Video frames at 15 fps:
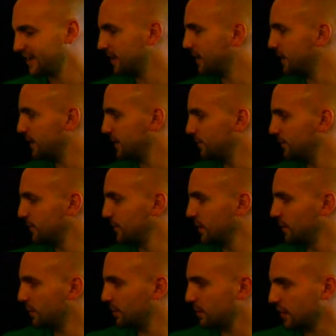I'm
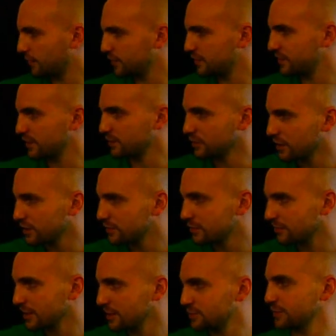going to go for a single note
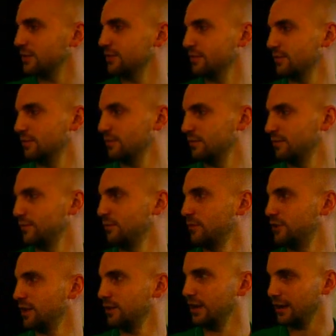arrangement,
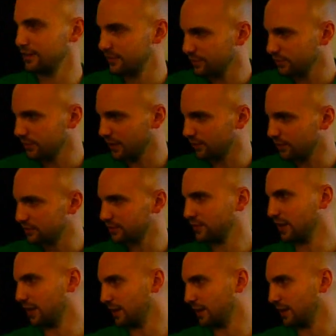which only has single notes.